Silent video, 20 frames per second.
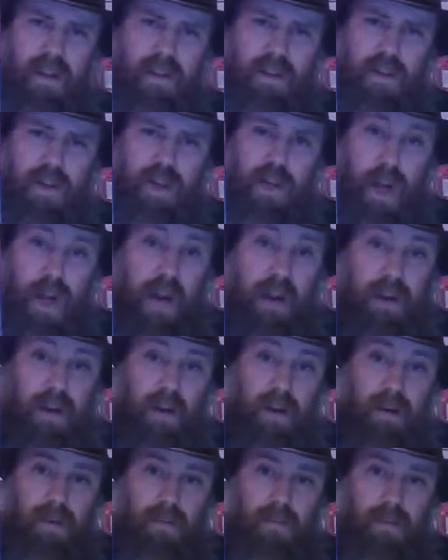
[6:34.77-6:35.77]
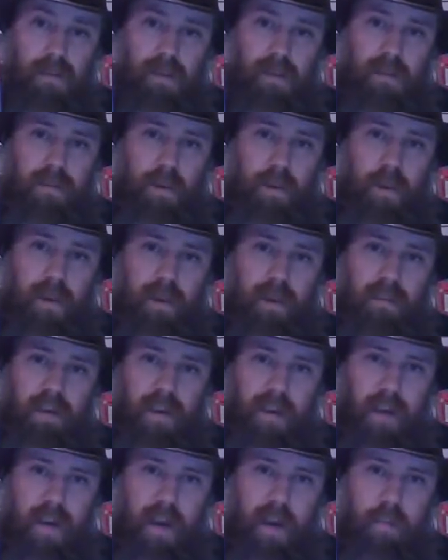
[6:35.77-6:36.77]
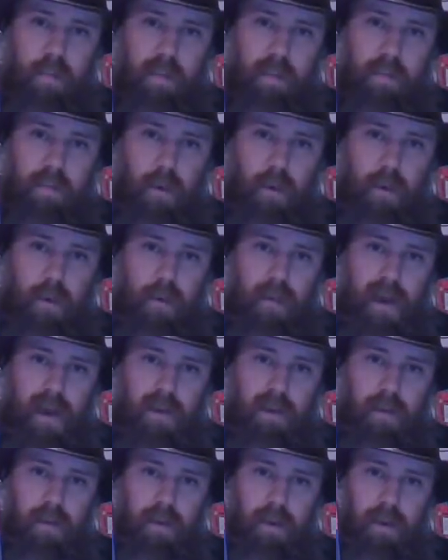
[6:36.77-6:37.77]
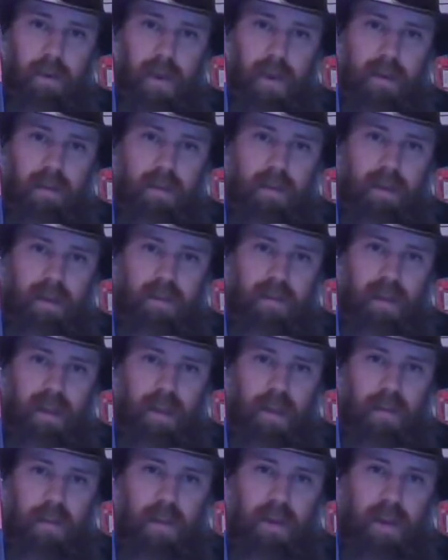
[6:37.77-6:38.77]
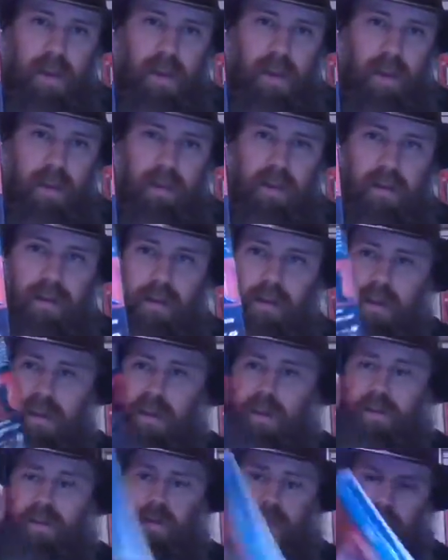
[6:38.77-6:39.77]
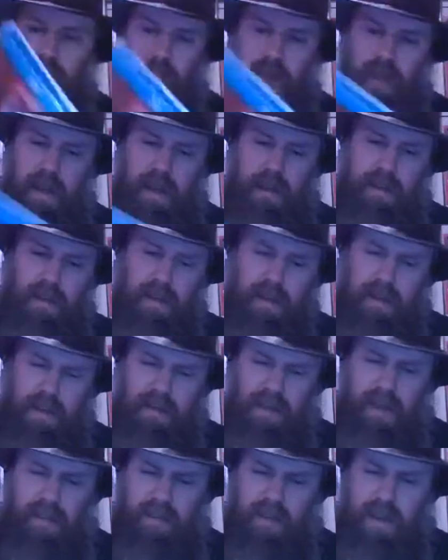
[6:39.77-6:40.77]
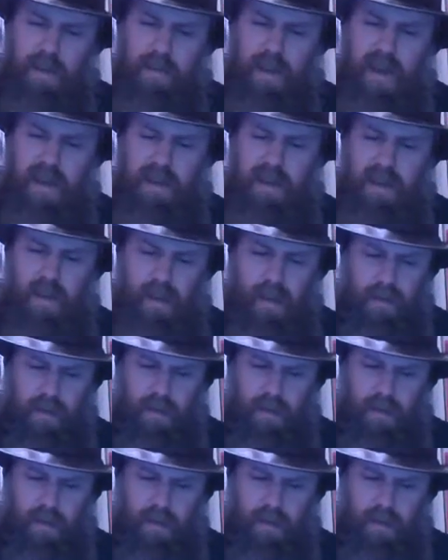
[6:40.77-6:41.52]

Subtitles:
Shudder if you want to check it out before you buy the Blu-ray. But we all really liked it. And there's actually a making of.